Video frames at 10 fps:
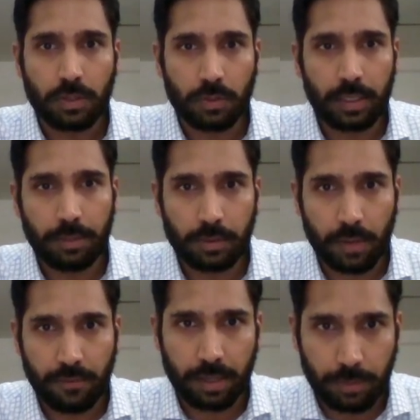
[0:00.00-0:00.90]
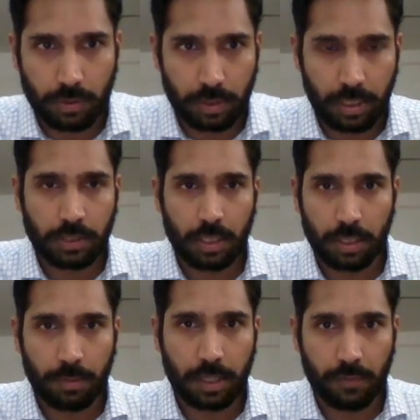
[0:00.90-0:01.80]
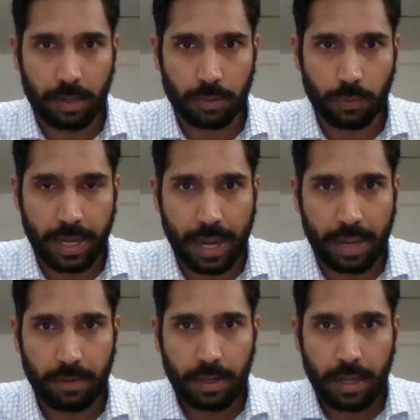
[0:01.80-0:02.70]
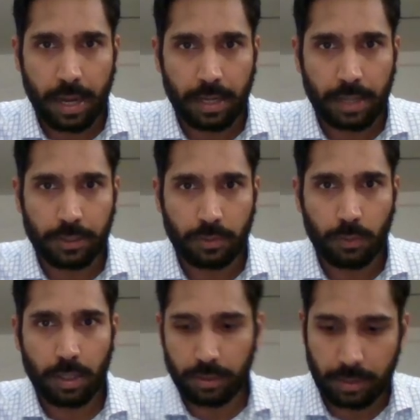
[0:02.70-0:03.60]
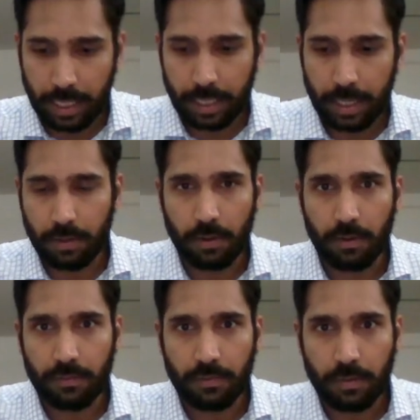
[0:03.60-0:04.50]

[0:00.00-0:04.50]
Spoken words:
So we'll come to the y variable. So these are the numerical variables we have. And I do want to take care of,